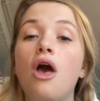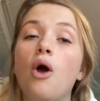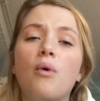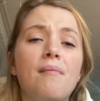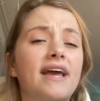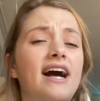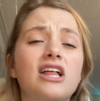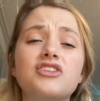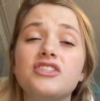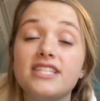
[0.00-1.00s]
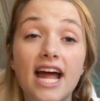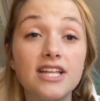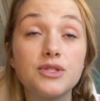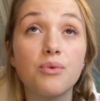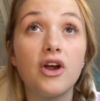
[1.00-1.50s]
what my college
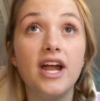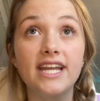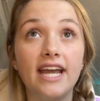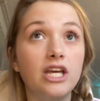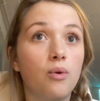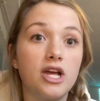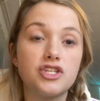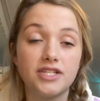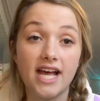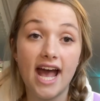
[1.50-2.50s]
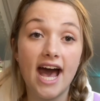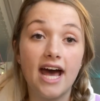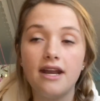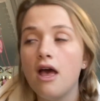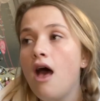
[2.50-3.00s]
stats were, and any questions I
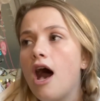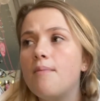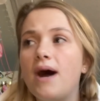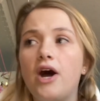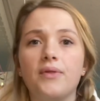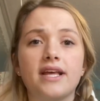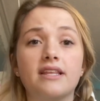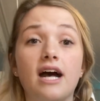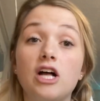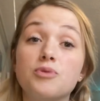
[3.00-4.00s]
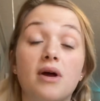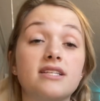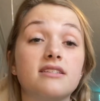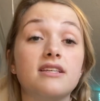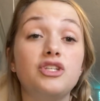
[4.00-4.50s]
had about like the college
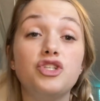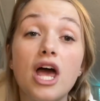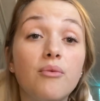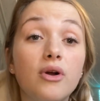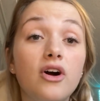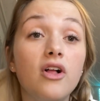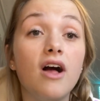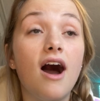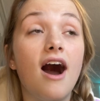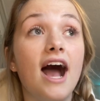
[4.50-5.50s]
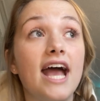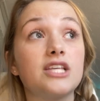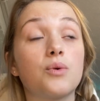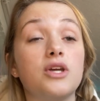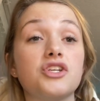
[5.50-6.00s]
process in general. I
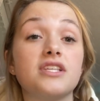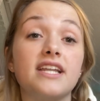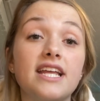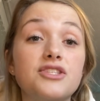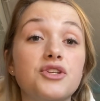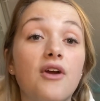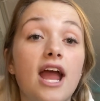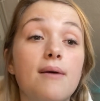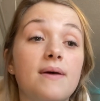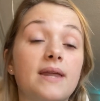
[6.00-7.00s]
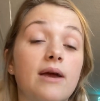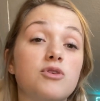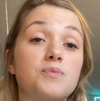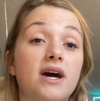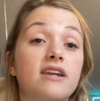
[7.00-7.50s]
asked questions on Instagram and then I
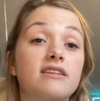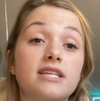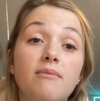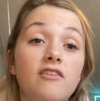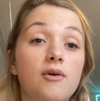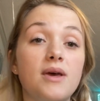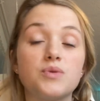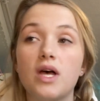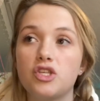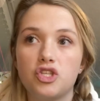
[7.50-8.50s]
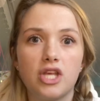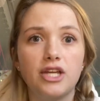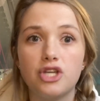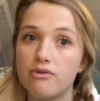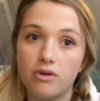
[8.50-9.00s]
responded to some of them, as well as just like
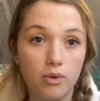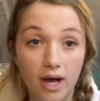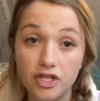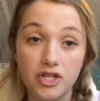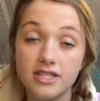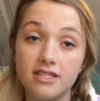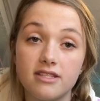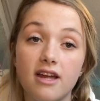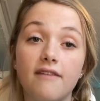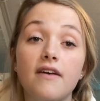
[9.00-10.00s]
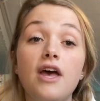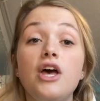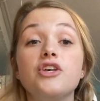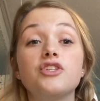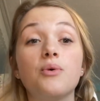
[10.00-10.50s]
general questions and stuff.
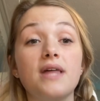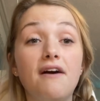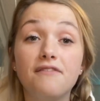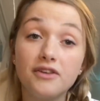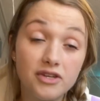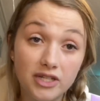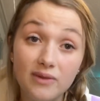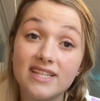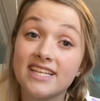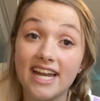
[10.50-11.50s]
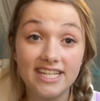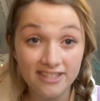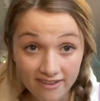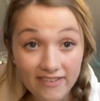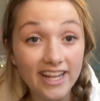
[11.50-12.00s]
So without further ado, let's get into
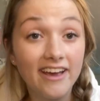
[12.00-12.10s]
the video.